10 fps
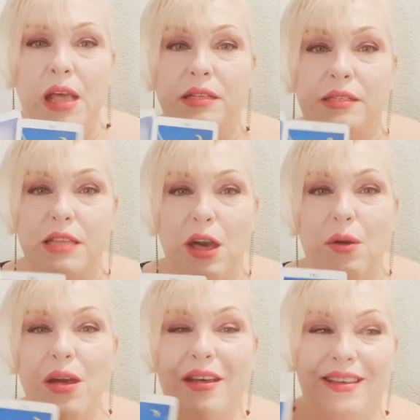So,
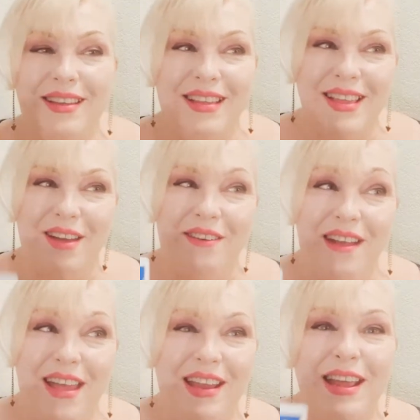all
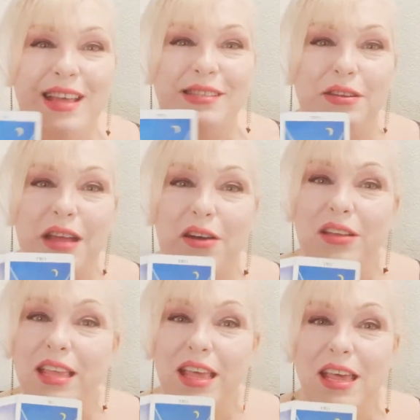right, so now
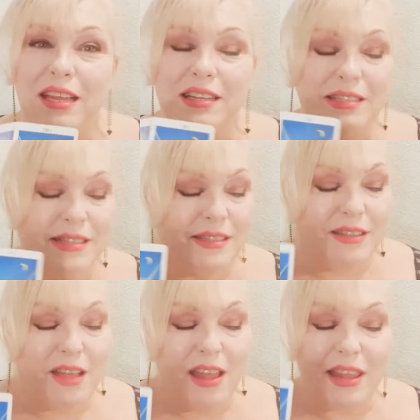again, this is a
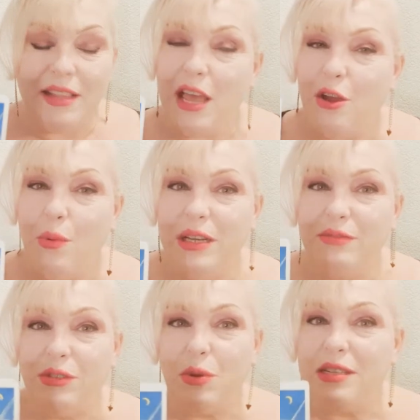lot like that Queen of
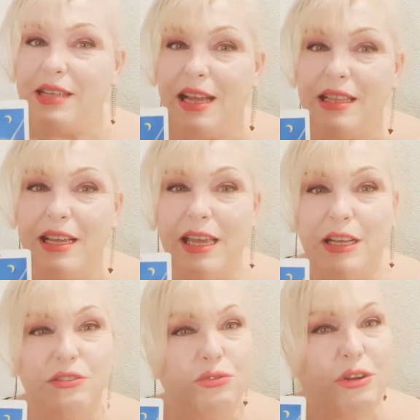Swords and the King
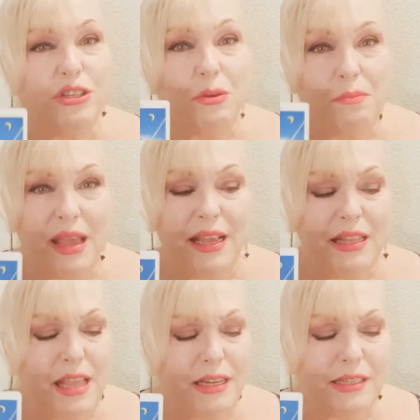of Swords. You're making
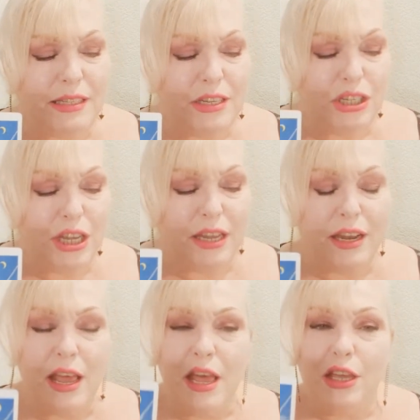that decision.
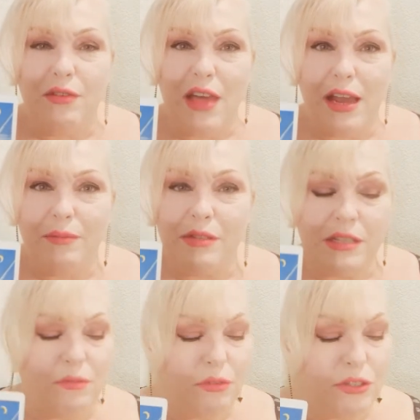You've had
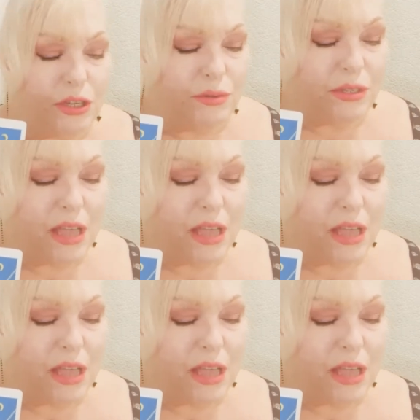several twos